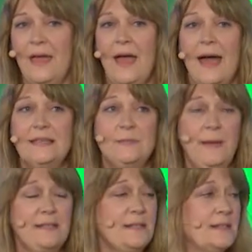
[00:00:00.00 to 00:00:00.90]
I
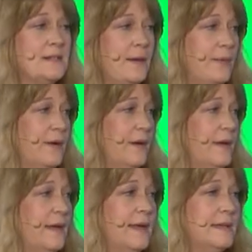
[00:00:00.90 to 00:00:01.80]
spent a summer
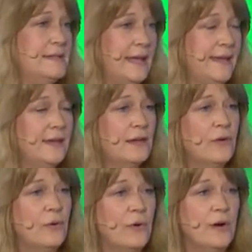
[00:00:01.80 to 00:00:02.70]
taking a
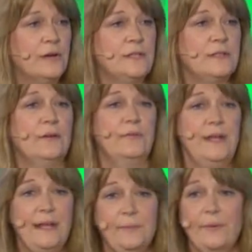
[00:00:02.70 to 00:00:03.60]
course,
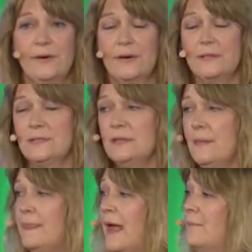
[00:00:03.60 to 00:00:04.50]
reading books,
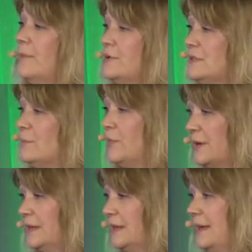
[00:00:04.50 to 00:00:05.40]
and most
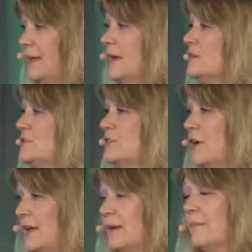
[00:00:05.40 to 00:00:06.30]
importantly,
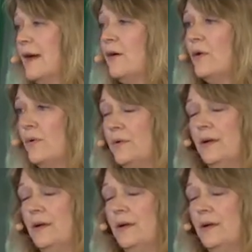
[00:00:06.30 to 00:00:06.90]
starting my own